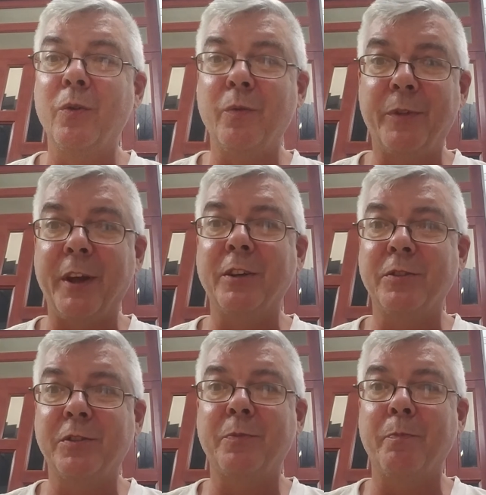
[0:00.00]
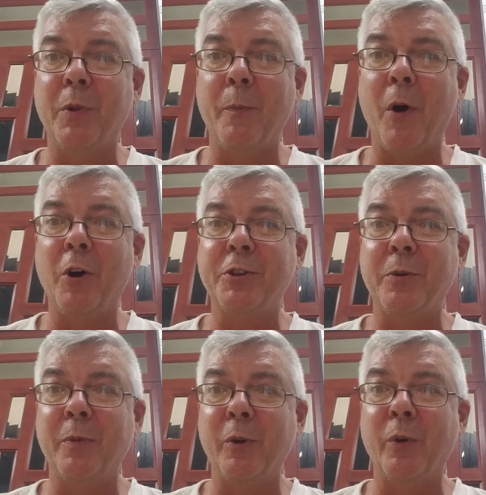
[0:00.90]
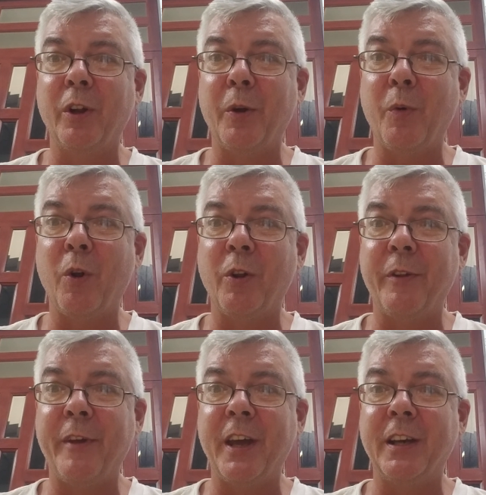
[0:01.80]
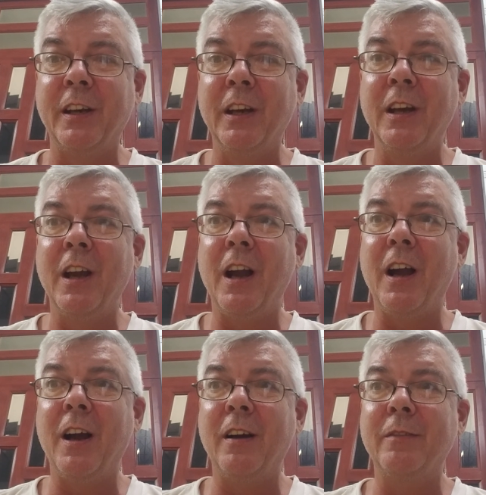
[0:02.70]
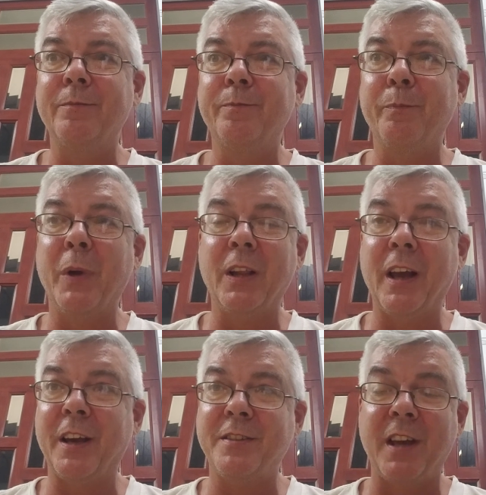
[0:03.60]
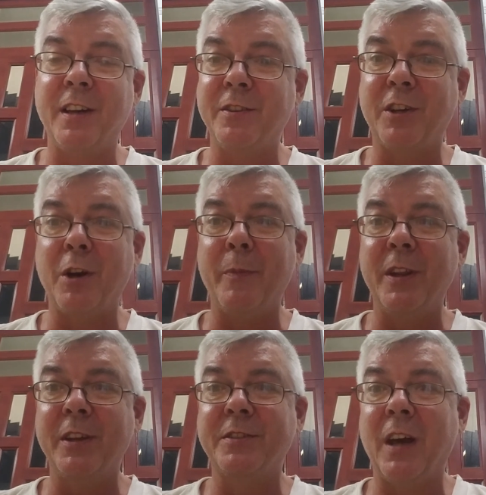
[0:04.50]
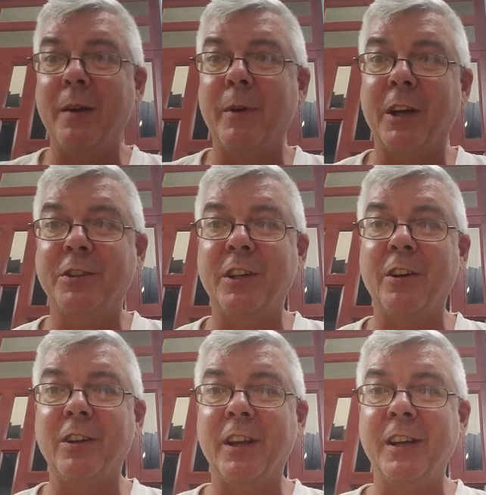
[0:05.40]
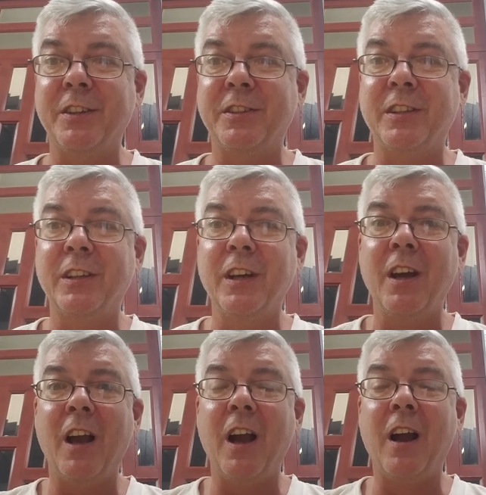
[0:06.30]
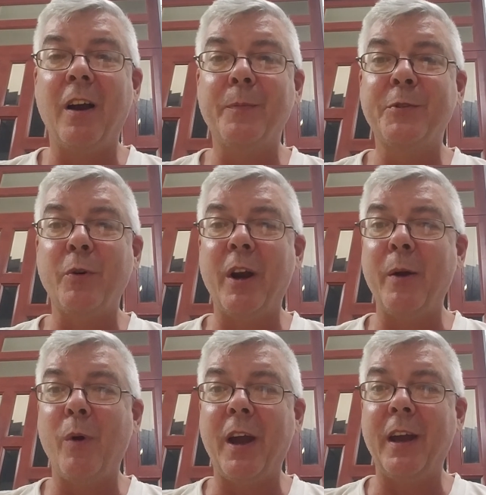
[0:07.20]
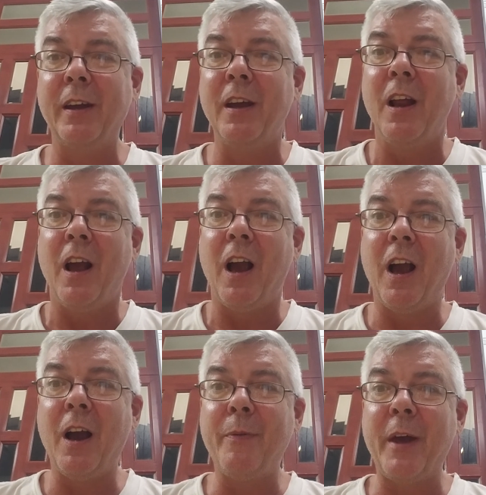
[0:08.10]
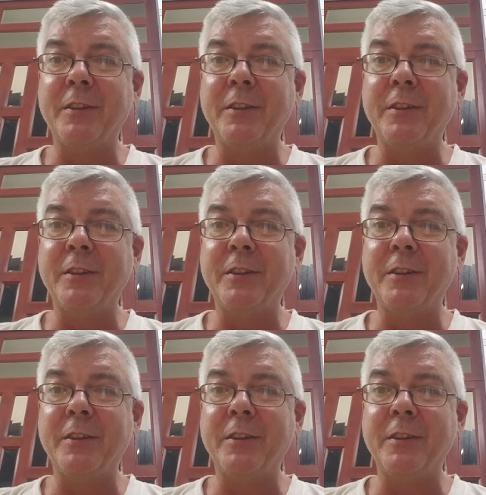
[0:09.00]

the ball should be really rolling then. But like I said, it's going to be this time next year at least. So anyway, that's